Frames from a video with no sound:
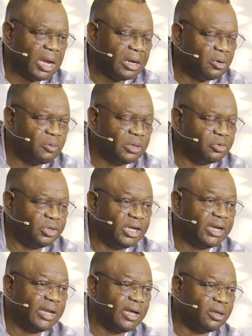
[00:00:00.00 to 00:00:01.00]
I don't want to
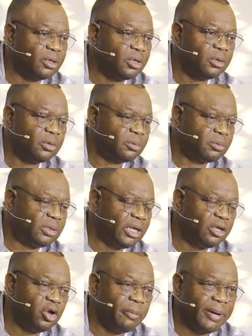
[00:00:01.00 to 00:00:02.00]
hear that,
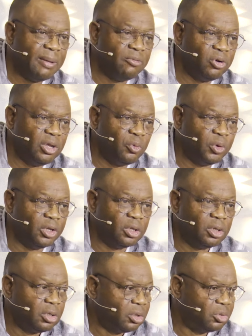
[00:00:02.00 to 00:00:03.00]
take your Bible
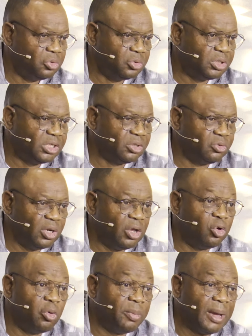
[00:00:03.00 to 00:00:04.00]
away do you think you
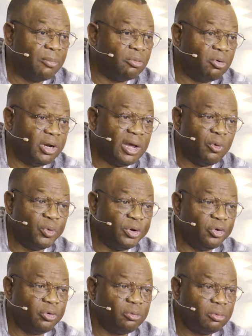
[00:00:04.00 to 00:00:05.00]
now know Bible more than
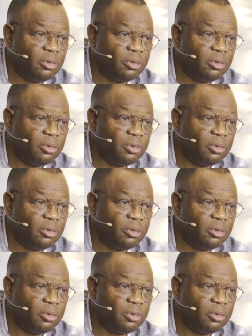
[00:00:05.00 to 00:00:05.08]
we know?